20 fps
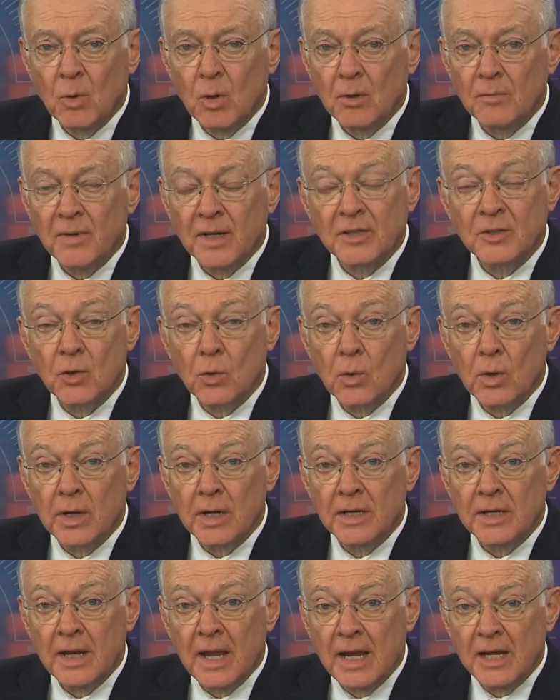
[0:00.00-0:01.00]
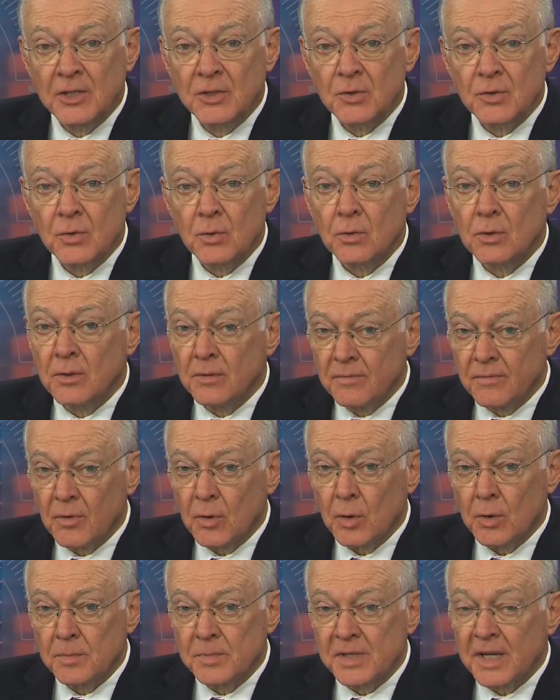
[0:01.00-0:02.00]
Well, Victoria National
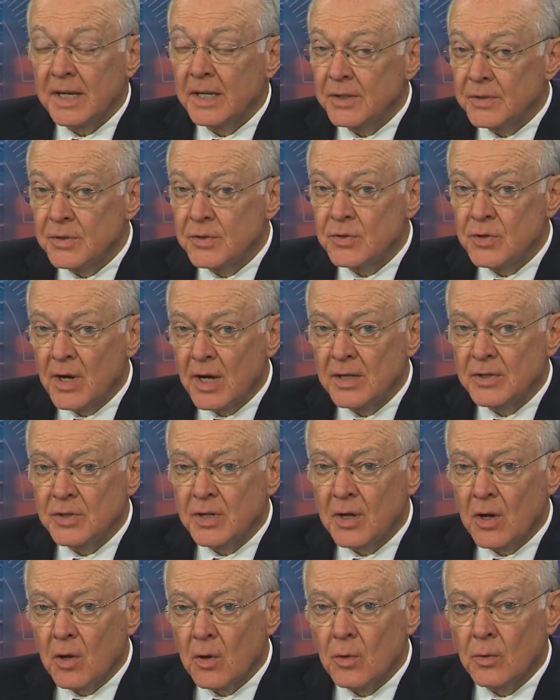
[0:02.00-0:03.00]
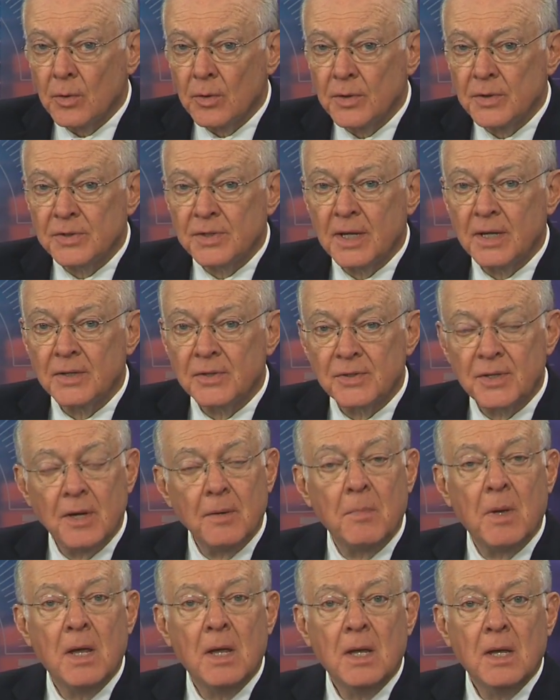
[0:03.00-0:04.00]
confirms it's changing owners, and
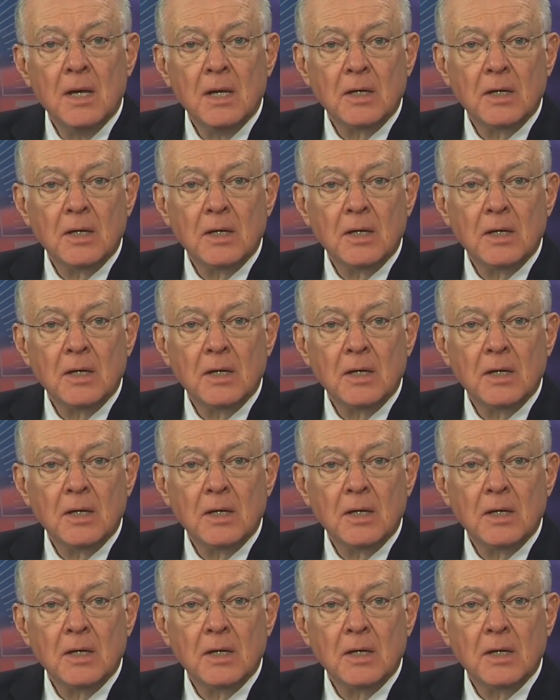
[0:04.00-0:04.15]
some